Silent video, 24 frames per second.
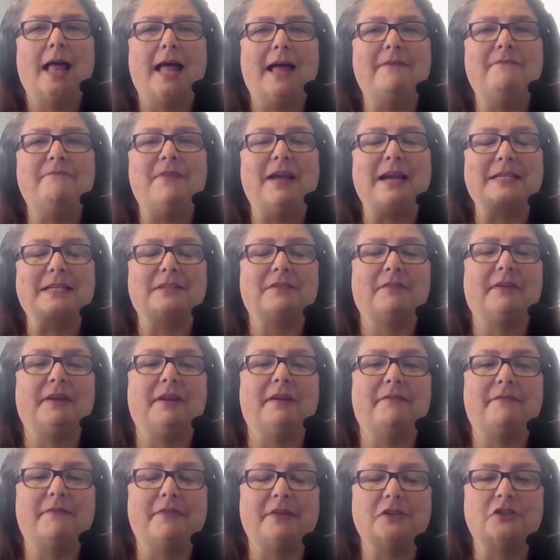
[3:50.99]
effectively
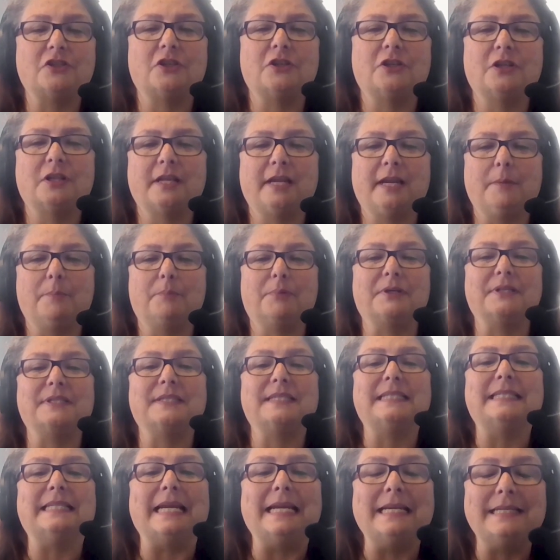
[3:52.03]
and efficiently
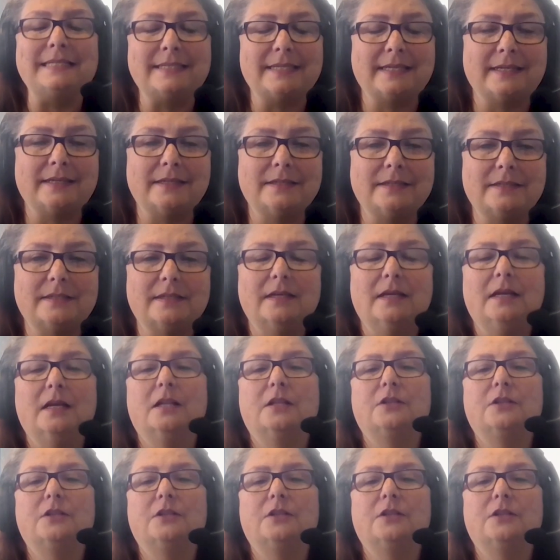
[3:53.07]
present it